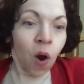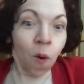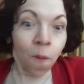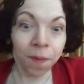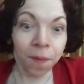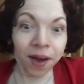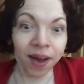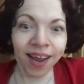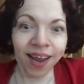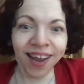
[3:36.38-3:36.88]

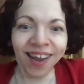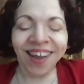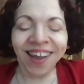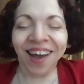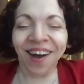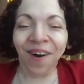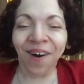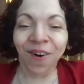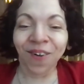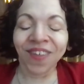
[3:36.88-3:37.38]

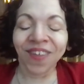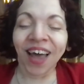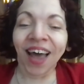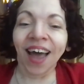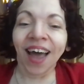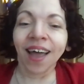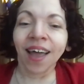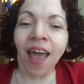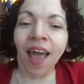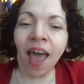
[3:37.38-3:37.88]
opening, all
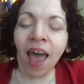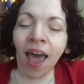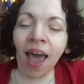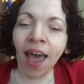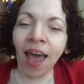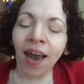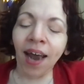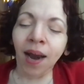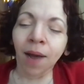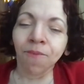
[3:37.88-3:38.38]
that.
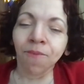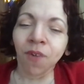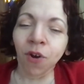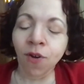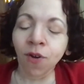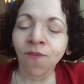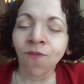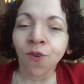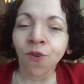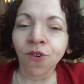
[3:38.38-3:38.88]
And I'm
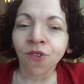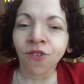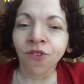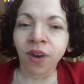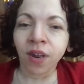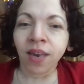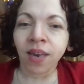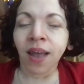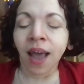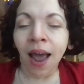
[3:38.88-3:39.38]
very
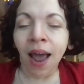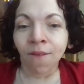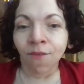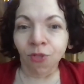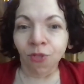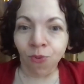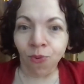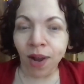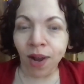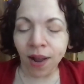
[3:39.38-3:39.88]
fortunate to have
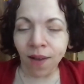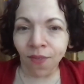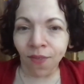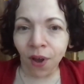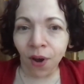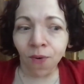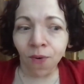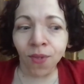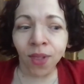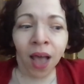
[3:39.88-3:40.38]
3 of
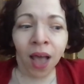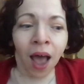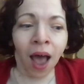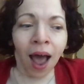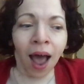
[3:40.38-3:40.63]
those.